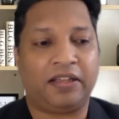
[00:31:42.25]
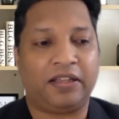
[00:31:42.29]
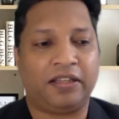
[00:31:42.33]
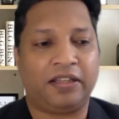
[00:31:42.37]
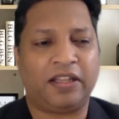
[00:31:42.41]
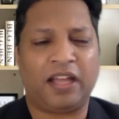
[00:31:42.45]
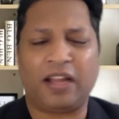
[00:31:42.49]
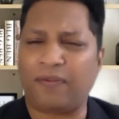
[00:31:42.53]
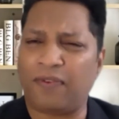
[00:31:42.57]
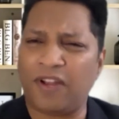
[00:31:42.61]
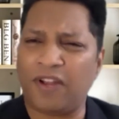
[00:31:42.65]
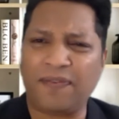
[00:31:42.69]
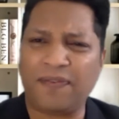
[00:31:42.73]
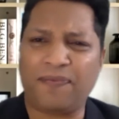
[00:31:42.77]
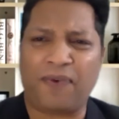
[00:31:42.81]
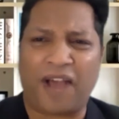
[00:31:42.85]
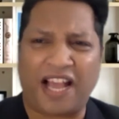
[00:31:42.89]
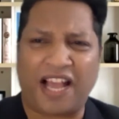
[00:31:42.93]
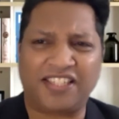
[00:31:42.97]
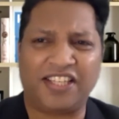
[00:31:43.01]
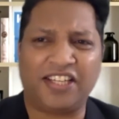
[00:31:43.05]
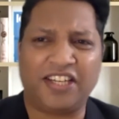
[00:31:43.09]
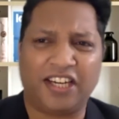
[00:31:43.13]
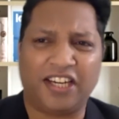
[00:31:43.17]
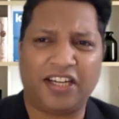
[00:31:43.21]
very
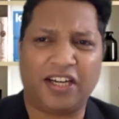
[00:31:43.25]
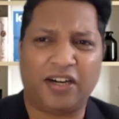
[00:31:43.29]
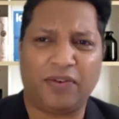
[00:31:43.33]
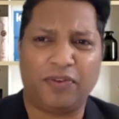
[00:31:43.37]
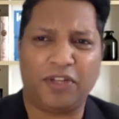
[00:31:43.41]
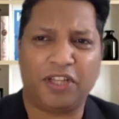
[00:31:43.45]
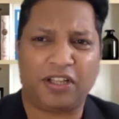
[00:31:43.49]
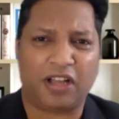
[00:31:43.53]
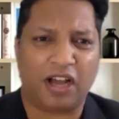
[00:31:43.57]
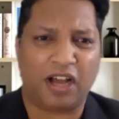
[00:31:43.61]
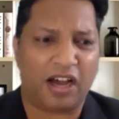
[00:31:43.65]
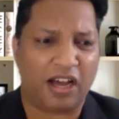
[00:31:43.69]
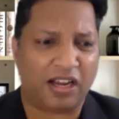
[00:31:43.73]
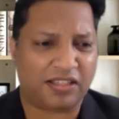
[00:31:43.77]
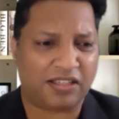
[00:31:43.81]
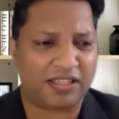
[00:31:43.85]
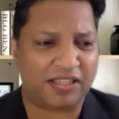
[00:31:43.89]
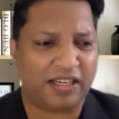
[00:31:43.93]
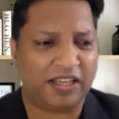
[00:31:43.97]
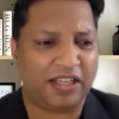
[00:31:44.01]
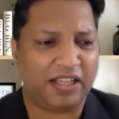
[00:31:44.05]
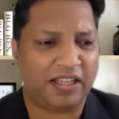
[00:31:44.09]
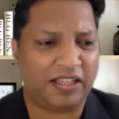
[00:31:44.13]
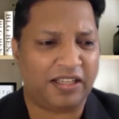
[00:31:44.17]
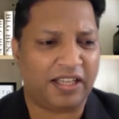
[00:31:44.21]
fascinated with cars
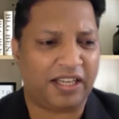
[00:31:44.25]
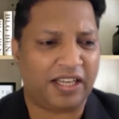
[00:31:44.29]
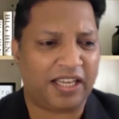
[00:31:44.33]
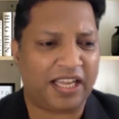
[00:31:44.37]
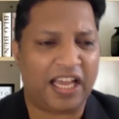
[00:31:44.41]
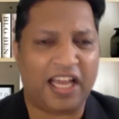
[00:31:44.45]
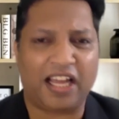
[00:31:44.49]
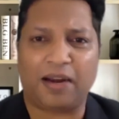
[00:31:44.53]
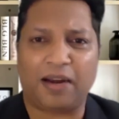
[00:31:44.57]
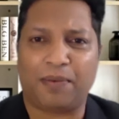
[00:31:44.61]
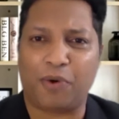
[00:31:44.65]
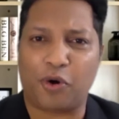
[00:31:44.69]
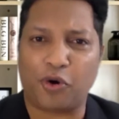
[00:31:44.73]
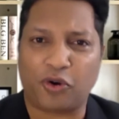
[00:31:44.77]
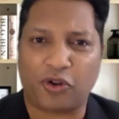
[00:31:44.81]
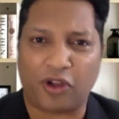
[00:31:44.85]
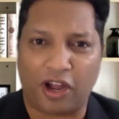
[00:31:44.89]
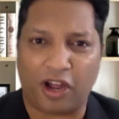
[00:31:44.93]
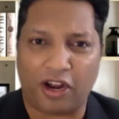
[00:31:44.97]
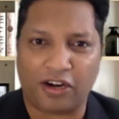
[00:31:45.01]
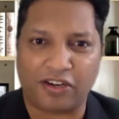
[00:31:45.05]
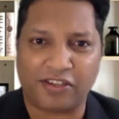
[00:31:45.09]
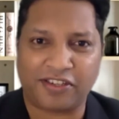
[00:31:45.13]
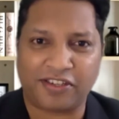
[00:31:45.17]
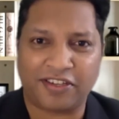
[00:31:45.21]
and they care about
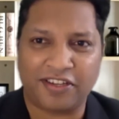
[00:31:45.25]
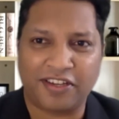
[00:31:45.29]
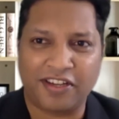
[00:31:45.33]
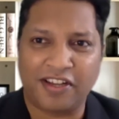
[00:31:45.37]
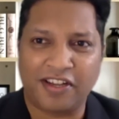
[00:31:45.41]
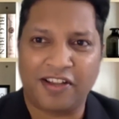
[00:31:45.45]
cars.